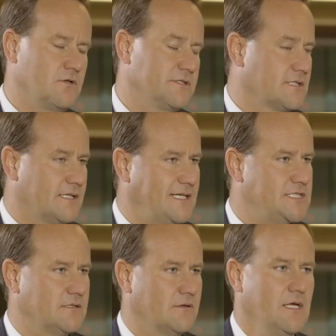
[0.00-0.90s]

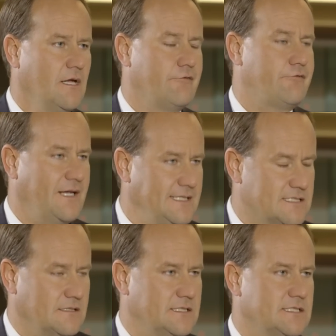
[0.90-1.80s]
consolidation
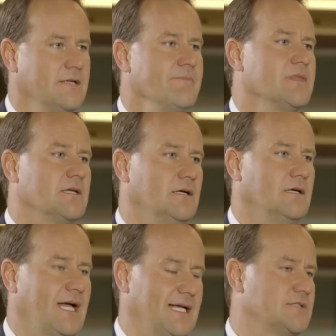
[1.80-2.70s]
phases
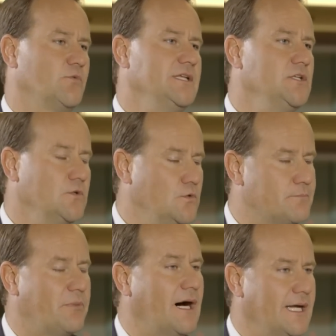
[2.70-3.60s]
as a renewed
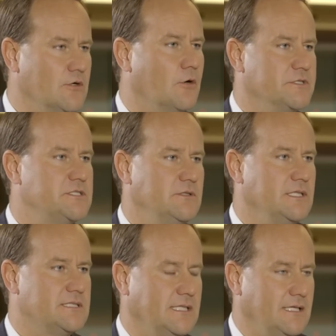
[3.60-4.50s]
buying
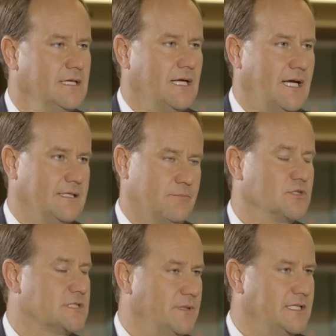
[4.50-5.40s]
opportunity and the
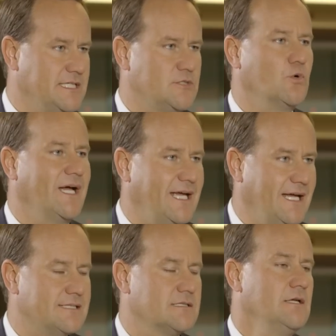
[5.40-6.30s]
possibility to
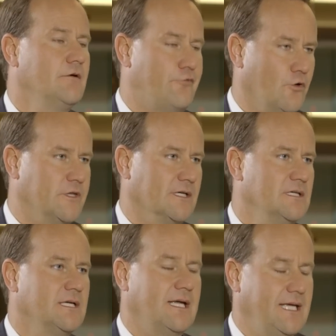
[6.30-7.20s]
add further
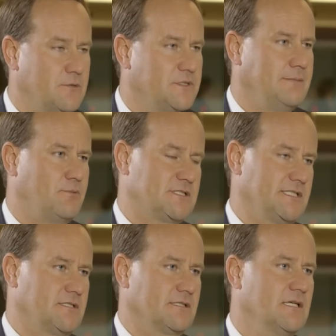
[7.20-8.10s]
equity
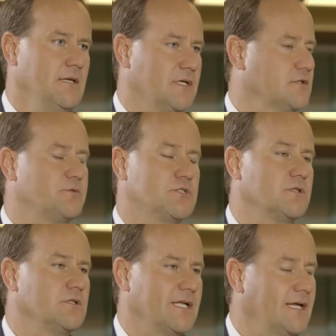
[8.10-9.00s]
positions. Because we
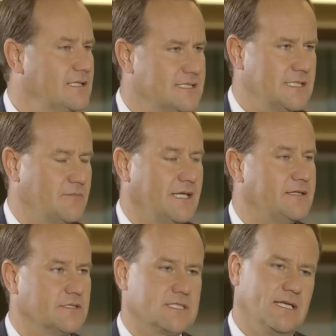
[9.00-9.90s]
should not
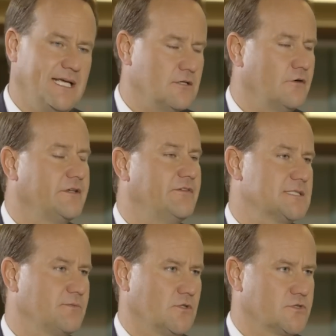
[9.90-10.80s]
underestimate, there's a lack of
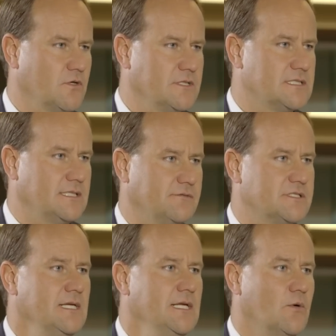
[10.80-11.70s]
investment
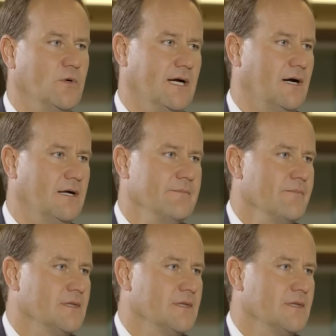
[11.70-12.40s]
alternatives. We are